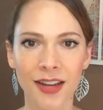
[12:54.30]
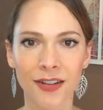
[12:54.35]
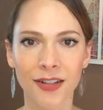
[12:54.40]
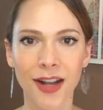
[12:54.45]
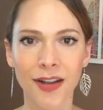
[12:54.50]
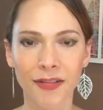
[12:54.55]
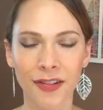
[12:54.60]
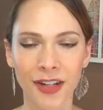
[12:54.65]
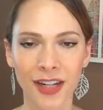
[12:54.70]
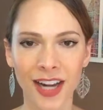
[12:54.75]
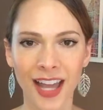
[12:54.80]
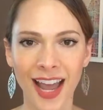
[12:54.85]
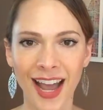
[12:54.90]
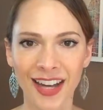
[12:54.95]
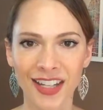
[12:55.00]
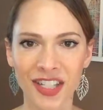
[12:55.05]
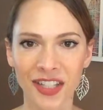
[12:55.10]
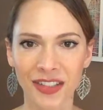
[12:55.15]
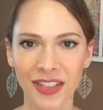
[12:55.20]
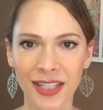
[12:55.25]
you're never gonna
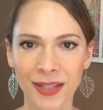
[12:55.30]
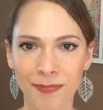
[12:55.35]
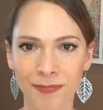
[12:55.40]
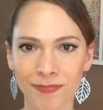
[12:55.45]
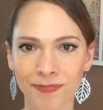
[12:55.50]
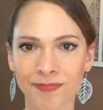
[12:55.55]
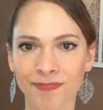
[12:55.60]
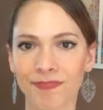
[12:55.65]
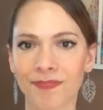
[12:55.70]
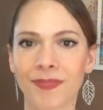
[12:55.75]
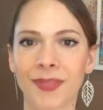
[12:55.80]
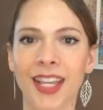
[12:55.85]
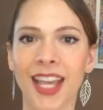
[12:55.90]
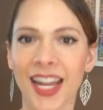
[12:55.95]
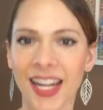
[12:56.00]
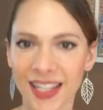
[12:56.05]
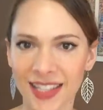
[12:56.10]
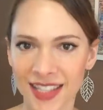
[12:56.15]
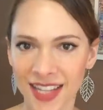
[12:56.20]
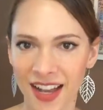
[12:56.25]
actually
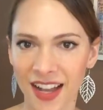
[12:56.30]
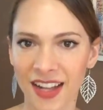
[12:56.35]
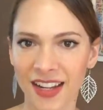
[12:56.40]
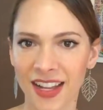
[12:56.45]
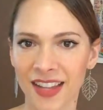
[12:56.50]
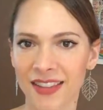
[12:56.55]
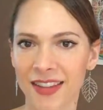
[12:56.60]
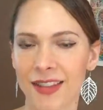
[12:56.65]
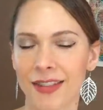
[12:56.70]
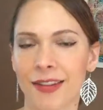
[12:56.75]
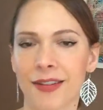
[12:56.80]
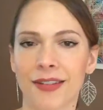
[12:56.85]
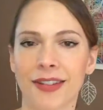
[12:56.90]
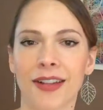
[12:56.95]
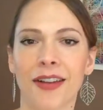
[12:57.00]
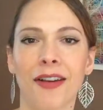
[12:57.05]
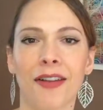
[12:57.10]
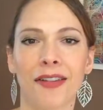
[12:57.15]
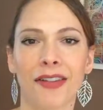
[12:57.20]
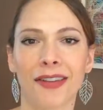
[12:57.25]
get it done. And then
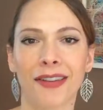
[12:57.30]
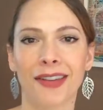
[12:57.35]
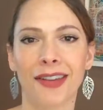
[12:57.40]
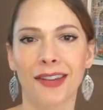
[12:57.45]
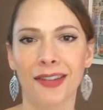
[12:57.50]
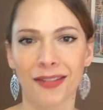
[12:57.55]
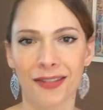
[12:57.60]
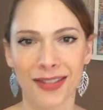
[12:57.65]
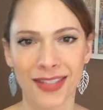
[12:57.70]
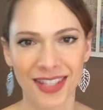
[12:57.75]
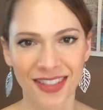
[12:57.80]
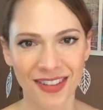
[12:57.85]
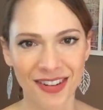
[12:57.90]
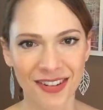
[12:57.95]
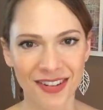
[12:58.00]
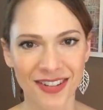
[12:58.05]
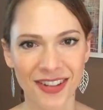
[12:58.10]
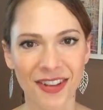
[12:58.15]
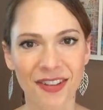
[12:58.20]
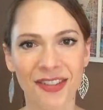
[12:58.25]
there's all the guilt and
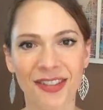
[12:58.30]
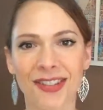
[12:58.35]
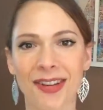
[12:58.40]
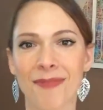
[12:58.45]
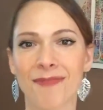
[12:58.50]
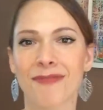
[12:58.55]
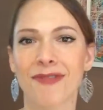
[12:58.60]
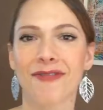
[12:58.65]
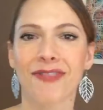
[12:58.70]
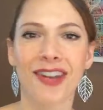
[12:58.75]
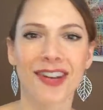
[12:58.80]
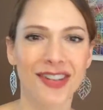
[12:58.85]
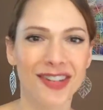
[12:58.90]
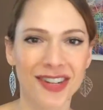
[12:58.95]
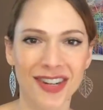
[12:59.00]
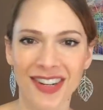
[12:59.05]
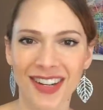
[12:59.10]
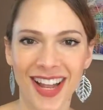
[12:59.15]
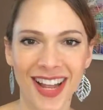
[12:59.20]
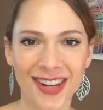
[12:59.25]
there's all the
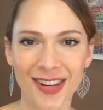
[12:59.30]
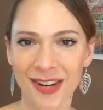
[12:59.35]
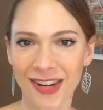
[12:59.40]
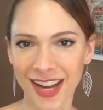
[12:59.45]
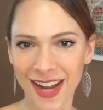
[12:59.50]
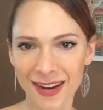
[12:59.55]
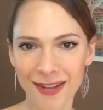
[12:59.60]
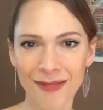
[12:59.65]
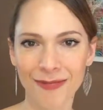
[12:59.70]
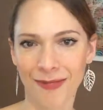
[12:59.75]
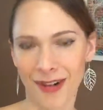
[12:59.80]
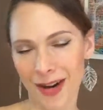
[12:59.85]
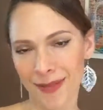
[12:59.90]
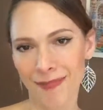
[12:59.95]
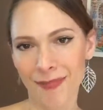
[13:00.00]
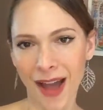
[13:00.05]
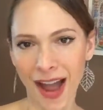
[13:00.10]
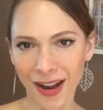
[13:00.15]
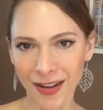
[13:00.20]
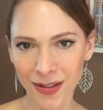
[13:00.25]
deprivation, and you're kind of
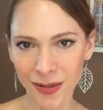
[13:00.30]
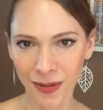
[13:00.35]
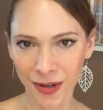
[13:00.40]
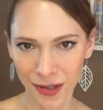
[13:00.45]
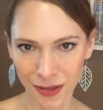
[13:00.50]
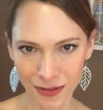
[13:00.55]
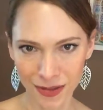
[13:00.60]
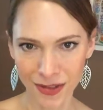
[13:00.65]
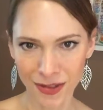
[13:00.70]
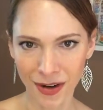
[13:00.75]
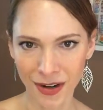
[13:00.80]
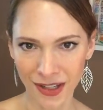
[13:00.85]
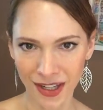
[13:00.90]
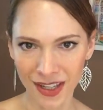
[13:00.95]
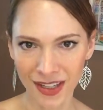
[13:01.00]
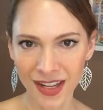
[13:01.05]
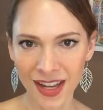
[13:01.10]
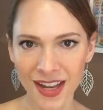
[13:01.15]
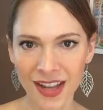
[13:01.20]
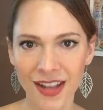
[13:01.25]
right back to where you started.